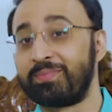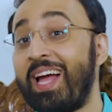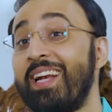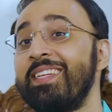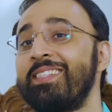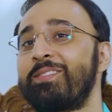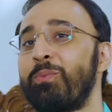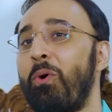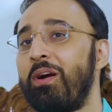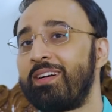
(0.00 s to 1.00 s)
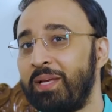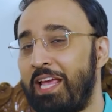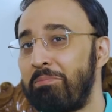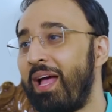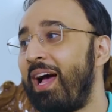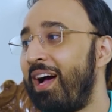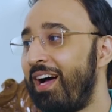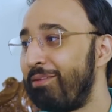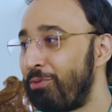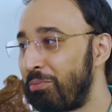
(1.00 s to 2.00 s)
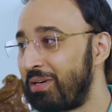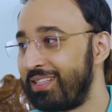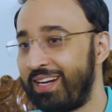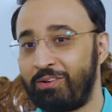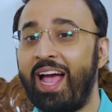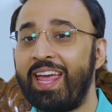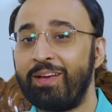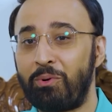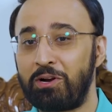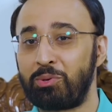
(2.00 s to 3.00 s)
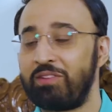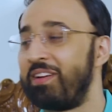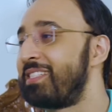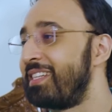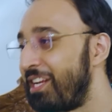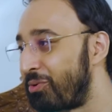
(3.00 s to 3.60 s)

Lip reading: That is what became my aha moment that I want to invest in